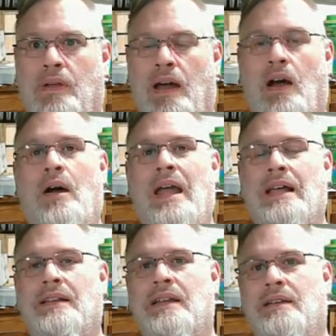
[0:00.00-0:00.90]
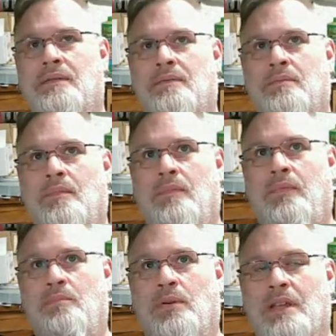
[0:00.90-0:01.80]
how alien
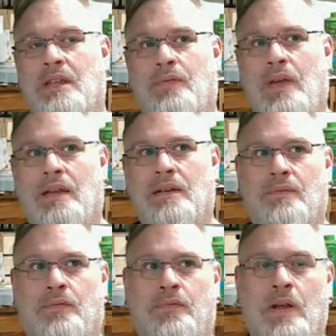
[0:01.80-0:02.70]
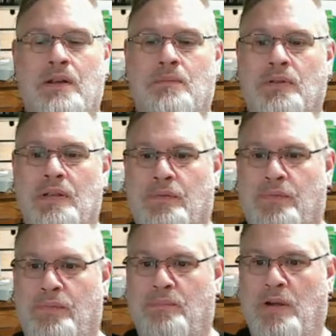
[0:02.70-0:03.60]
belief and fairy
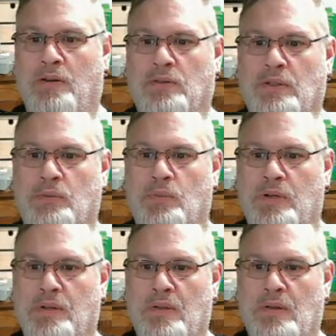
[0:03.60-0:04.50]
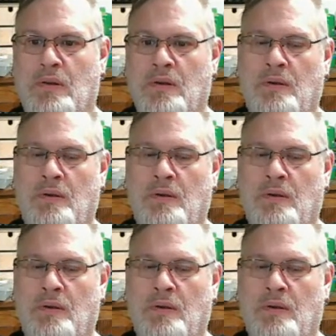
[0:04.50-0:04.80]
belief paralleled one another.